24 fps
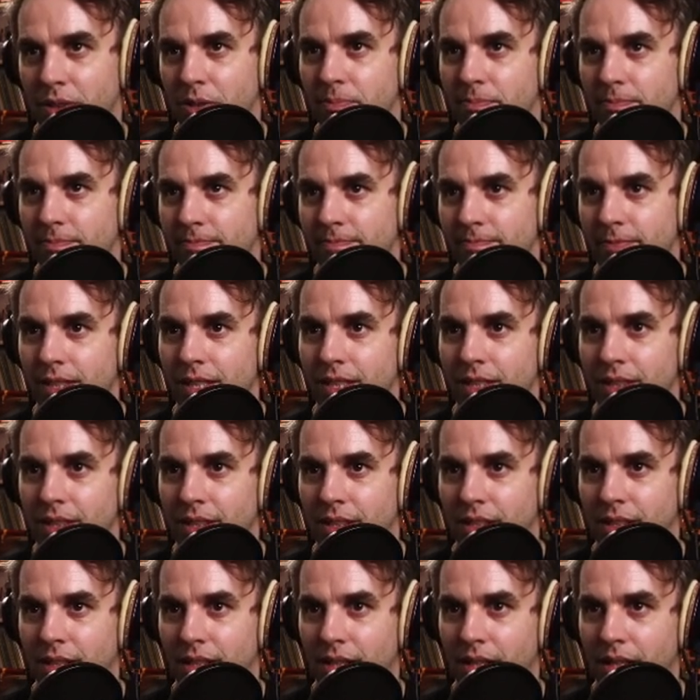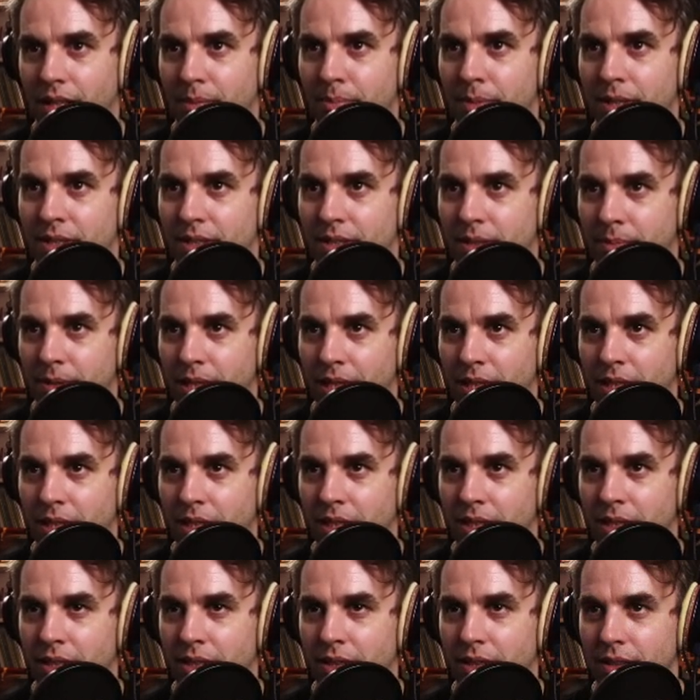Oop, I missed something
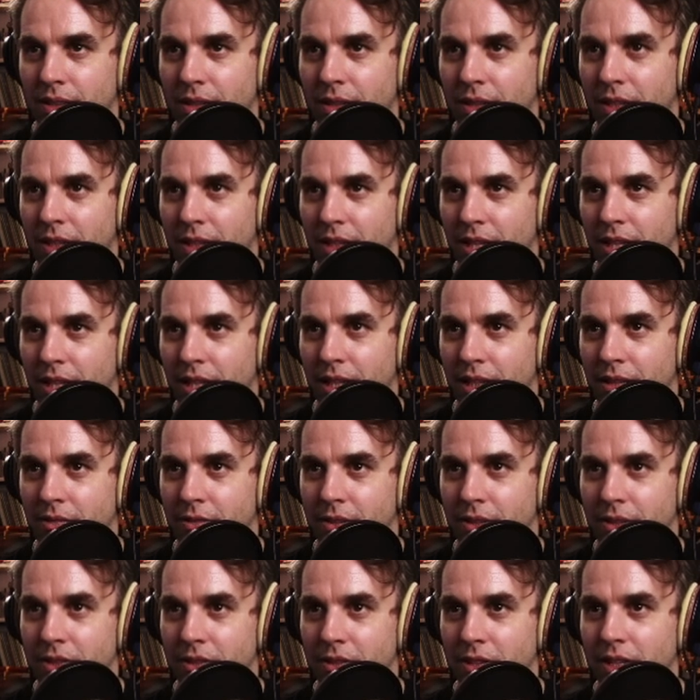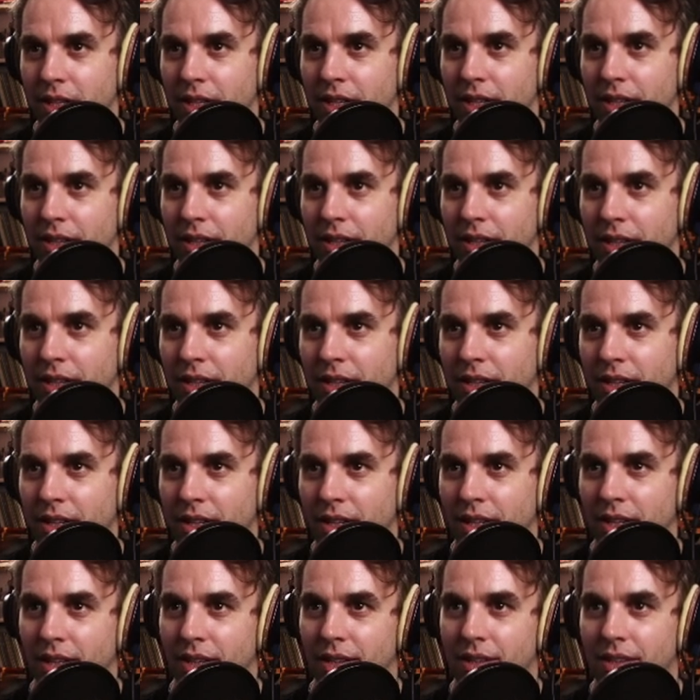here. They're going to connect first, right?
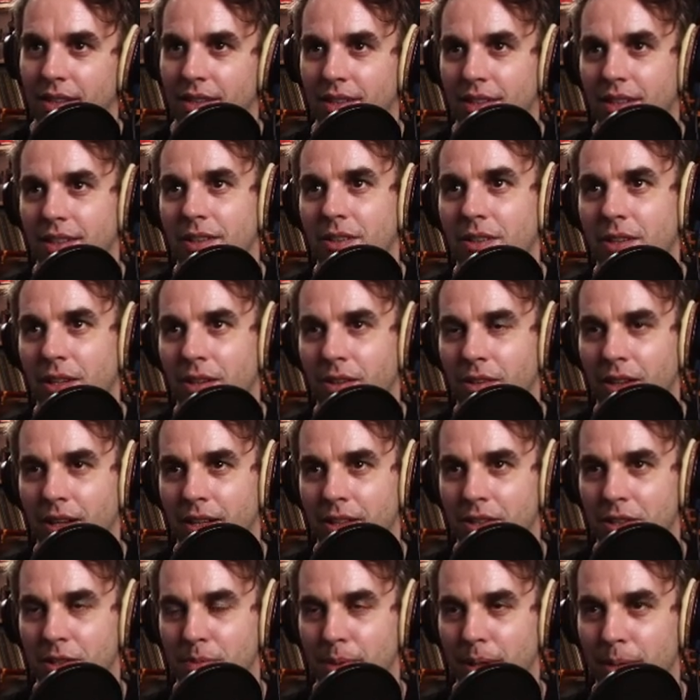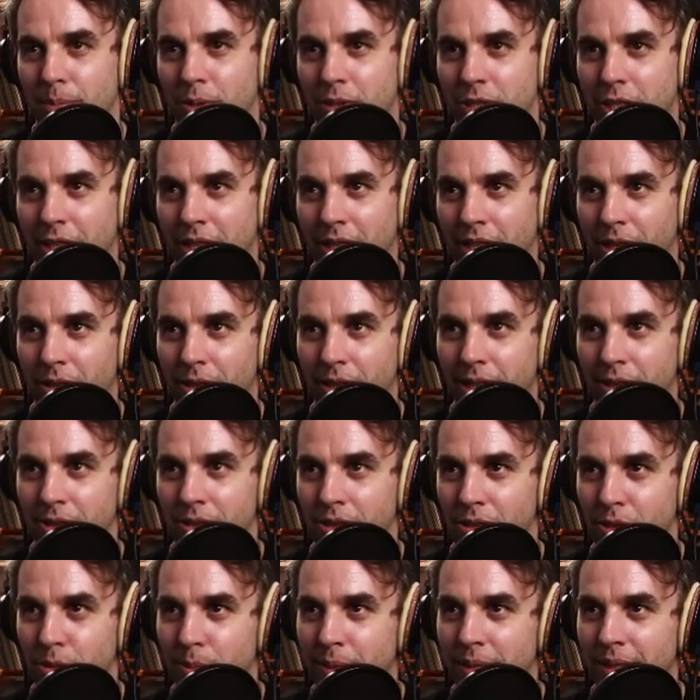You get a lot just by pushing it
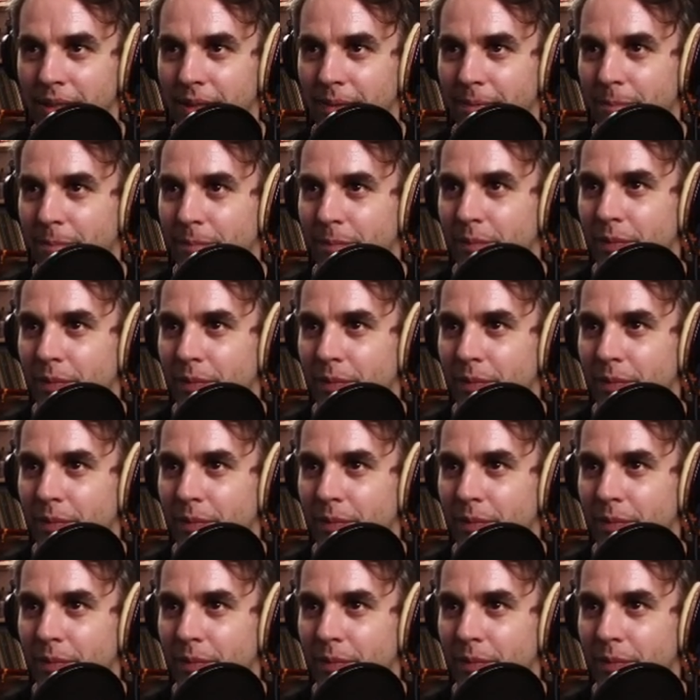around a little bit.